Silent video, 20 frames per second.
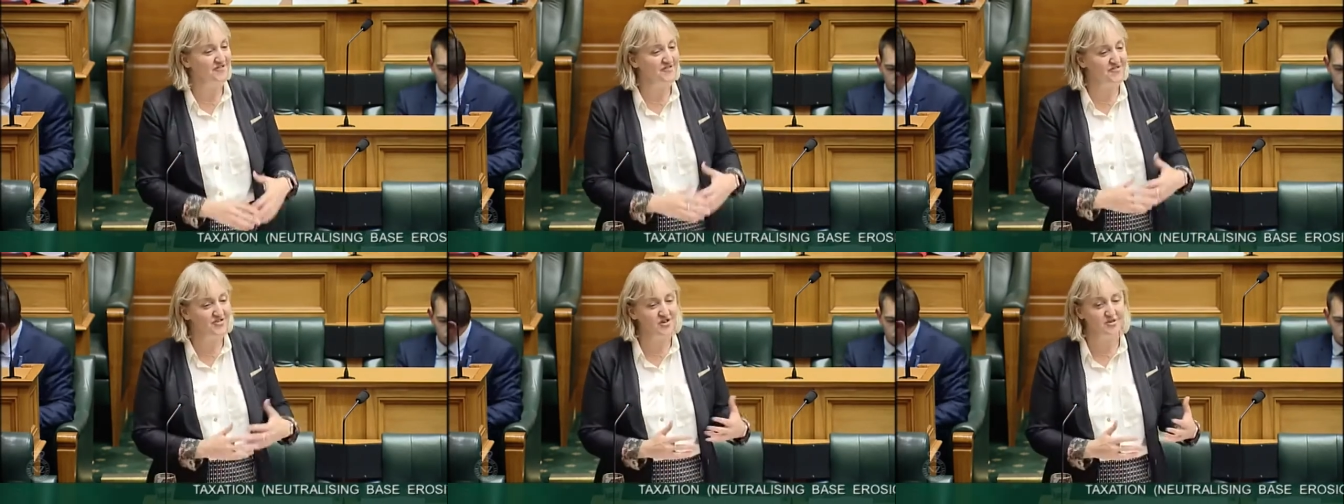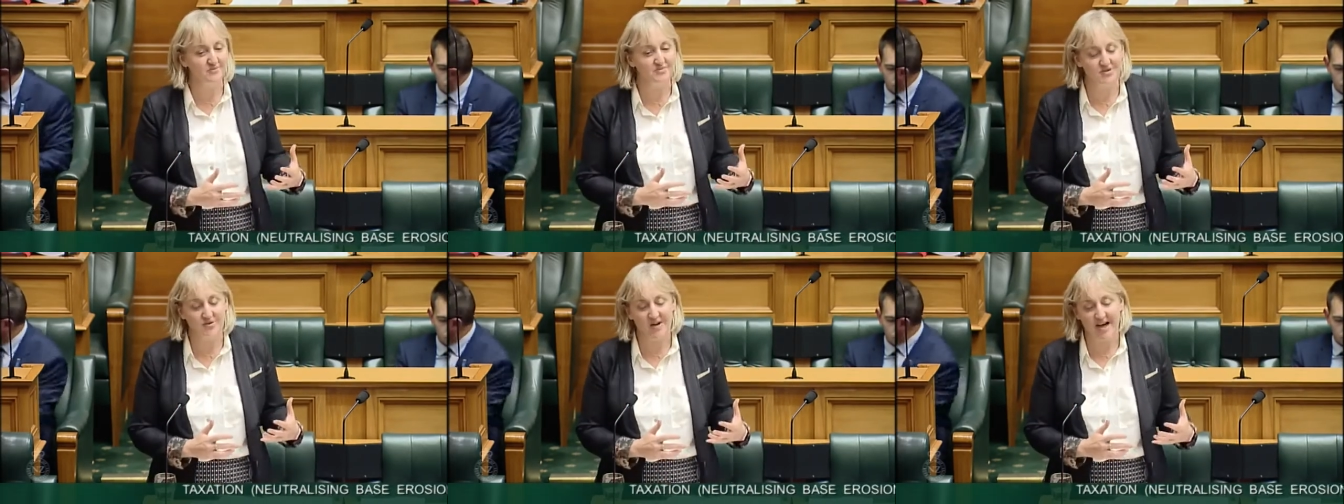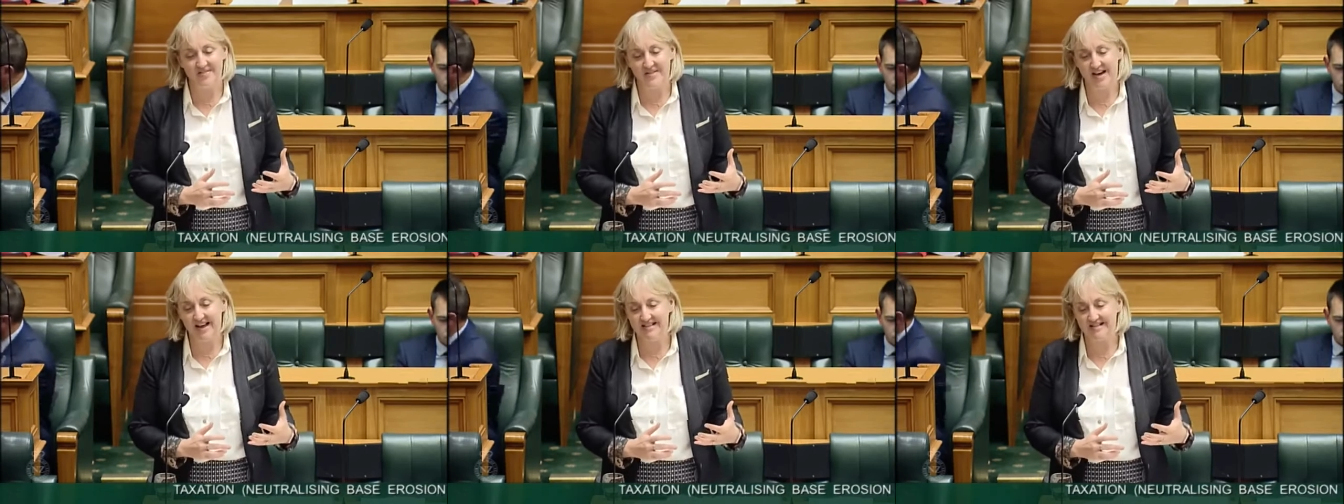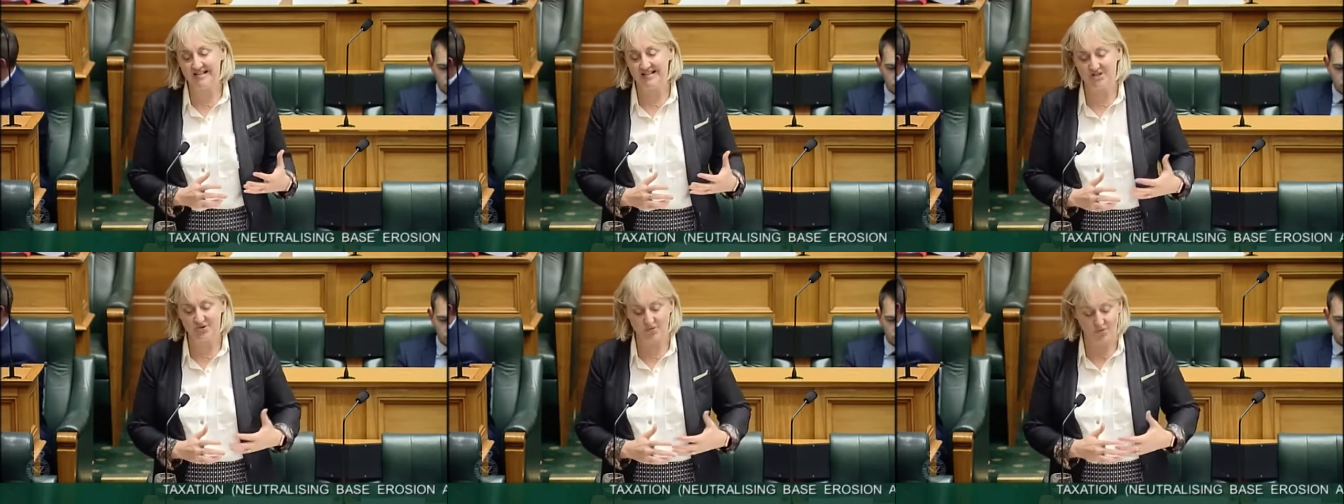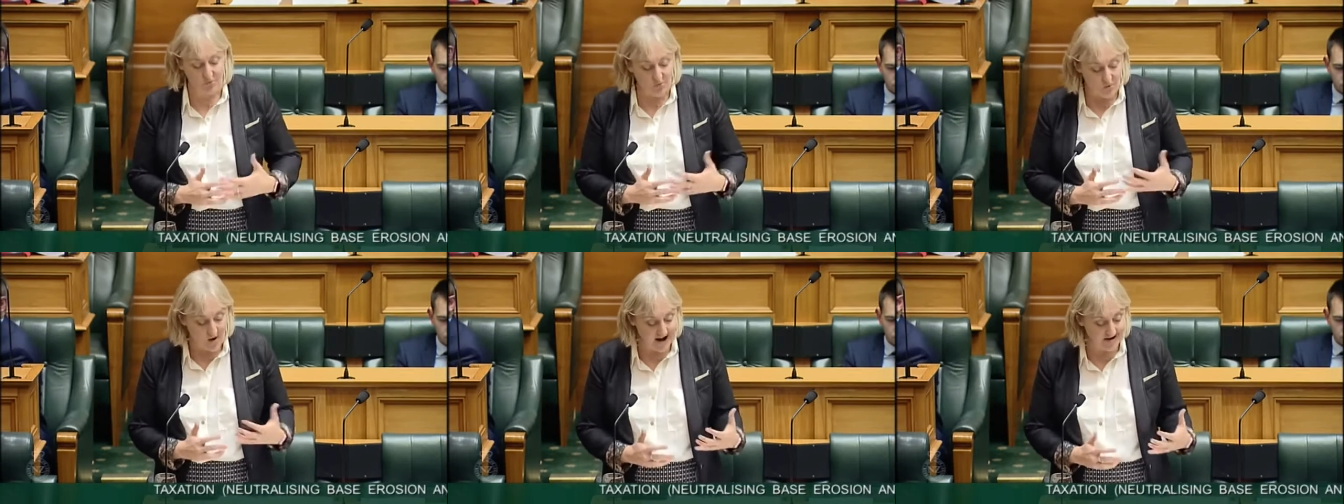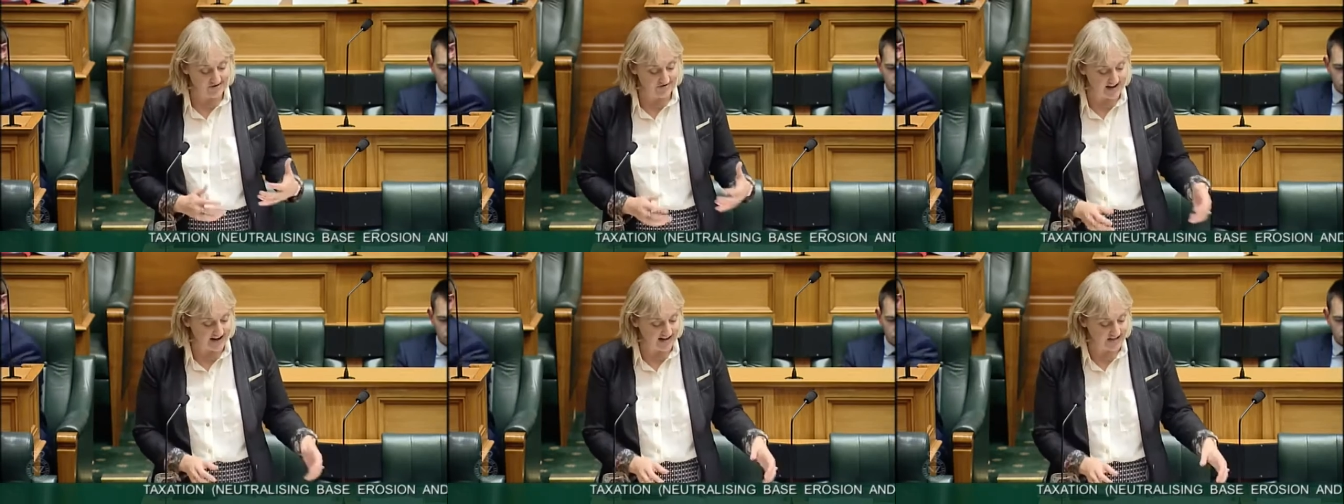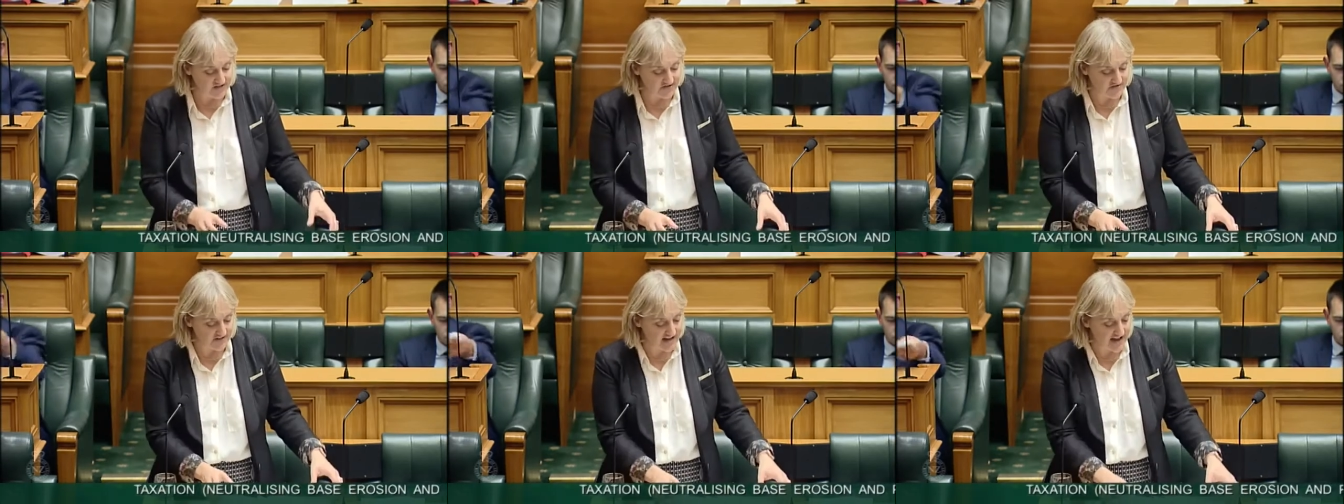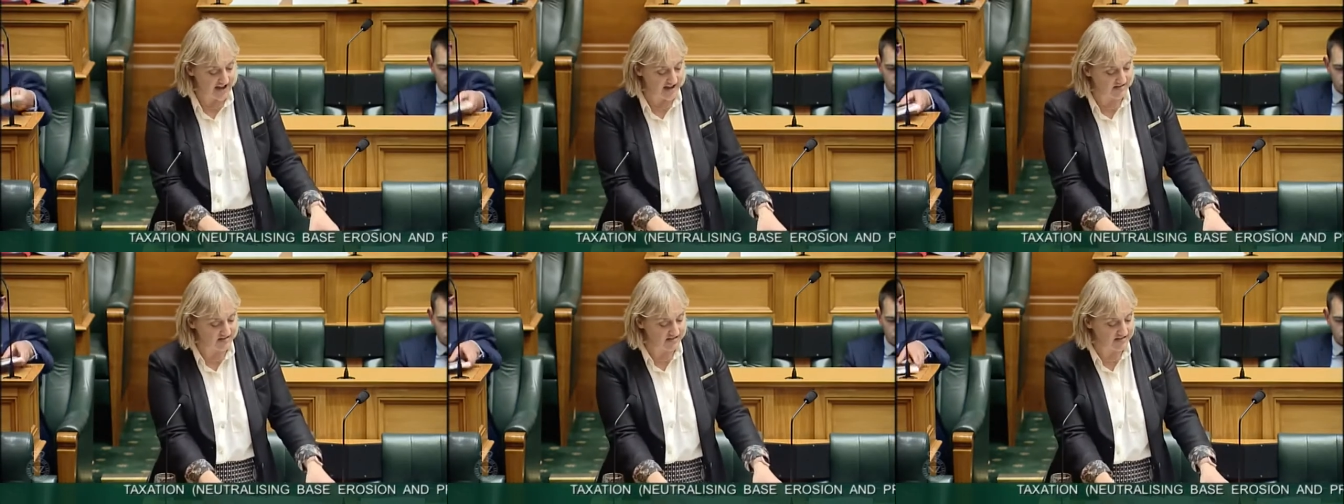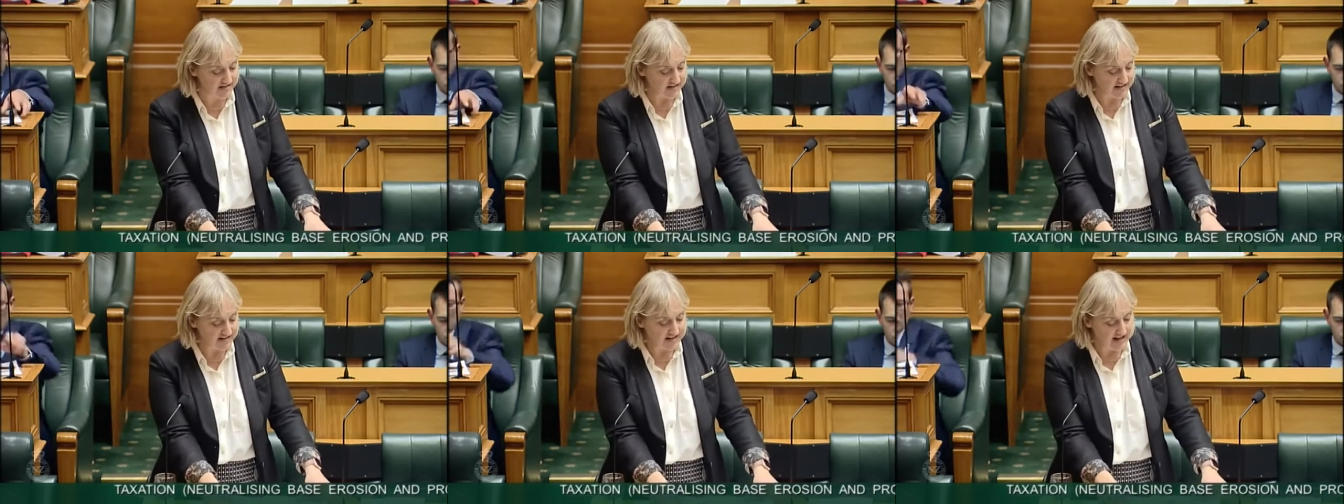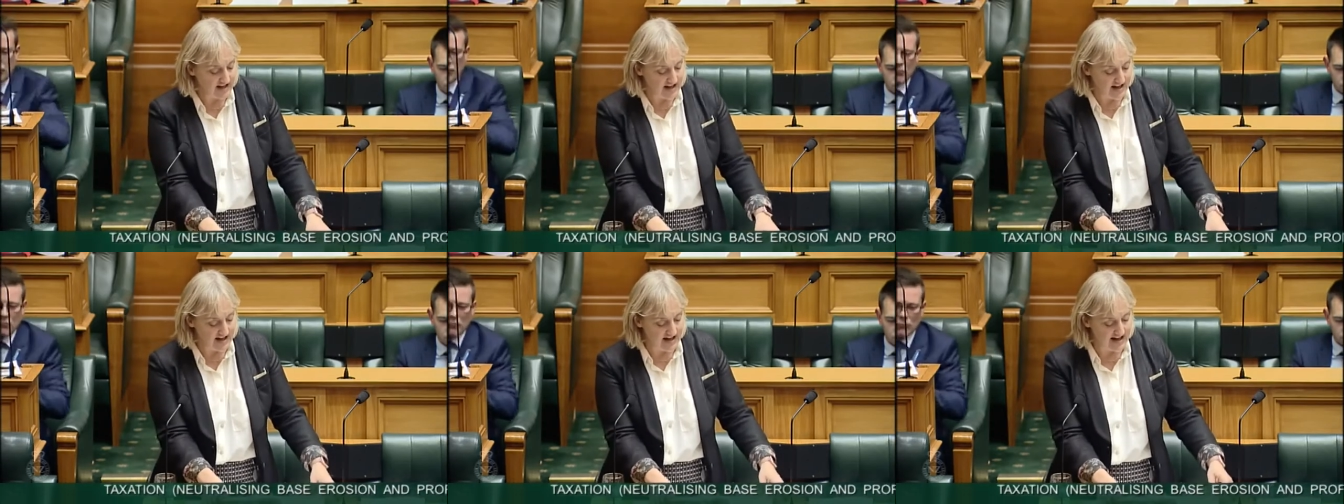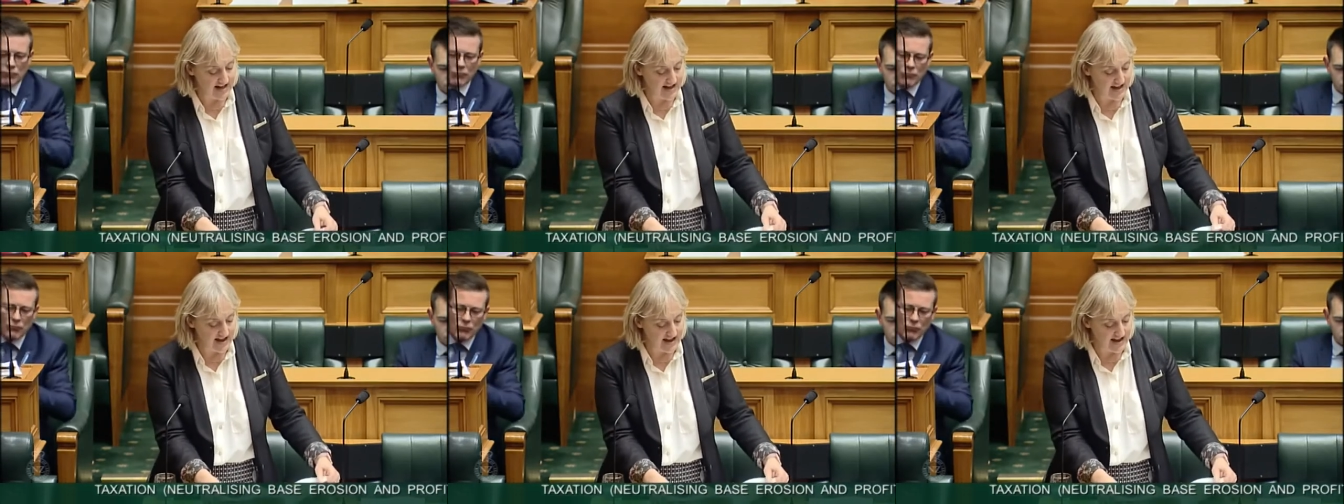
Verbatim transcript: firms who have access to a wide range of account, uh,